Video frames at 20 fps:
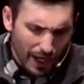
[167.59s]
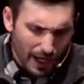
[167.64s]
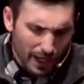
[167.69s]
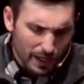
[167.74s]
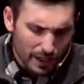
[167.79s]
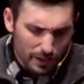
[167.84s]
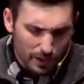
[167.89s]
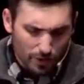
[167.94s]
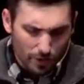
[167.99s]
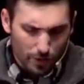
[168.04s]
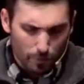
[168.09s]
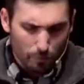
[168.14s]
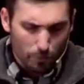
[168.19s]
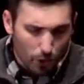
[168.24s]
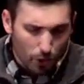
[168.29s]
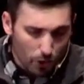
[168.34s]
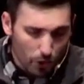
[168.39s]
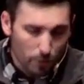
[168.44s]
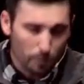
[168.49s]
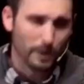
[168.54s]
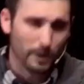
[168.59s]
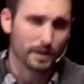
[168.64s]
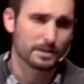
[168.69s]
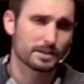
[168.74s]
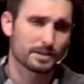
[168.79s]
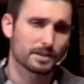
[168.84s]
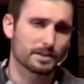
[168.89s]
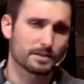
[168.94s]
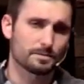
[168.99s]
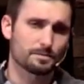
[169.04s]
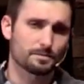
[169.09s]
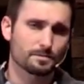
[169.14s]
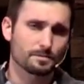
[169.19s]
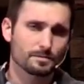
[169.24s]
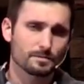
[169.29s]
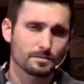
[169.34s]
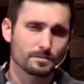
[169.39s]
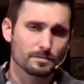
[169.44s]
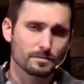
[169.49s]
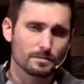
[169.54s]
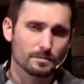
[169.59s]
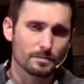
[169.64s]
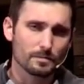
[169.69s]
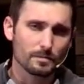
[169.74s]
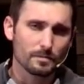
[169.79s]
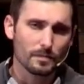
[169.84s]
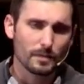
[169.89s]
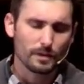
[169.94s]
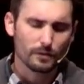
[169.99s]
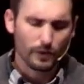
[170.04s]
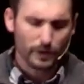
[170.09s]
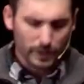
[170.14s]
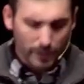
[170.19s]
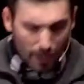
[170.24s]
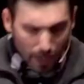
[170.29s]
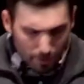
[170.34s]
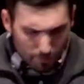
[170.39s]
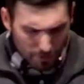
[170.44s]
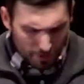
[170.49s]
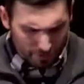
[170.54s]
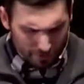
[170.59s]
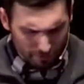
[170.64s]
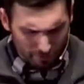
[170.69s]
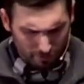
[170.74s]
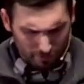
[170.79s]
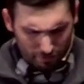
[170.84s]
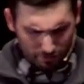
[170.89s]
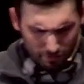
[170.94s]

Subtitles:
and the purpose for coming,